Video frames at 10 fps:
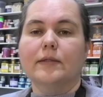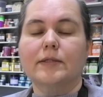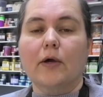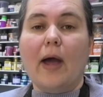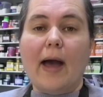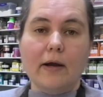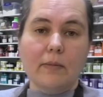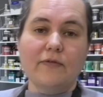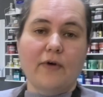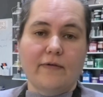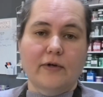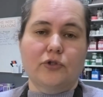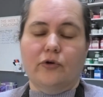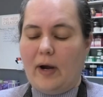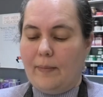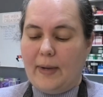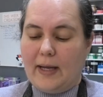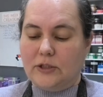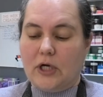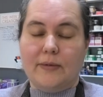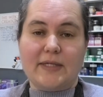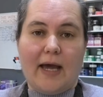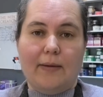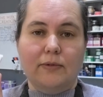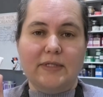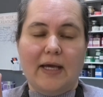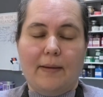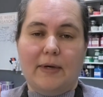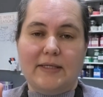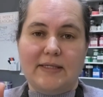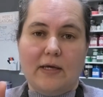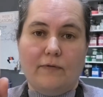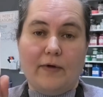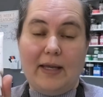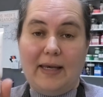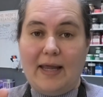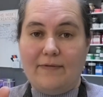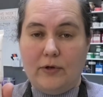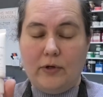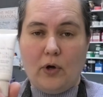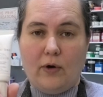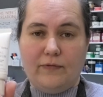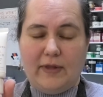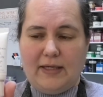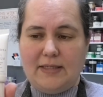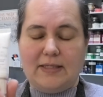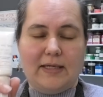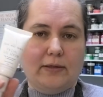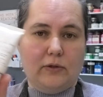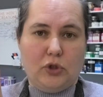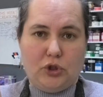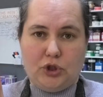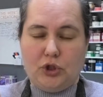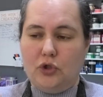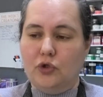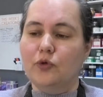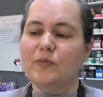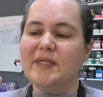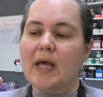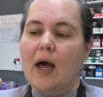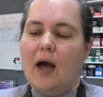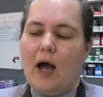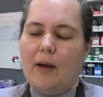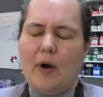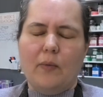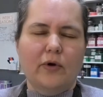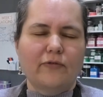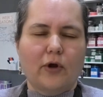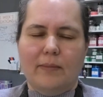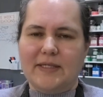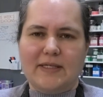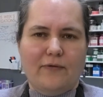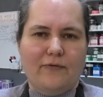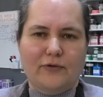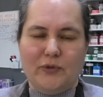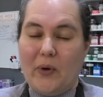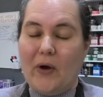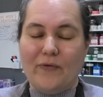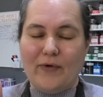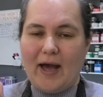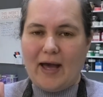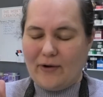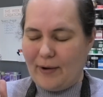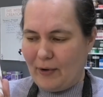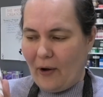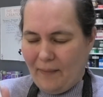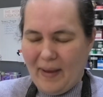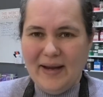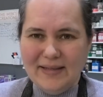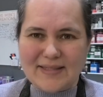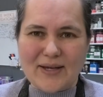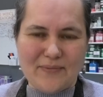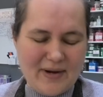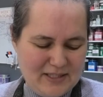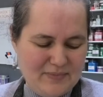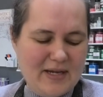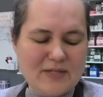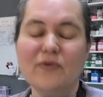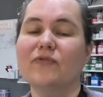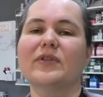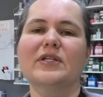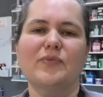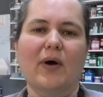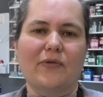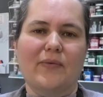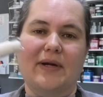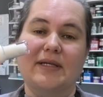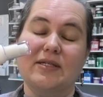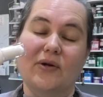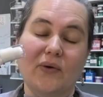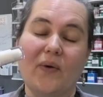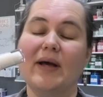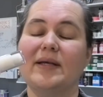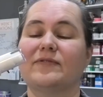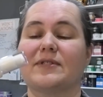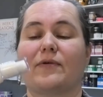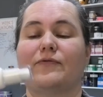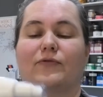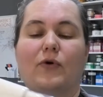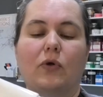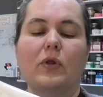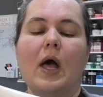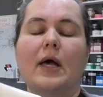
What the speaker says: So out of my 500 gram batch, I was able to get myself 11 of these little tubes. I would have got myself 12 had I not made so much mess, but for the 12th one, it's not quite so full.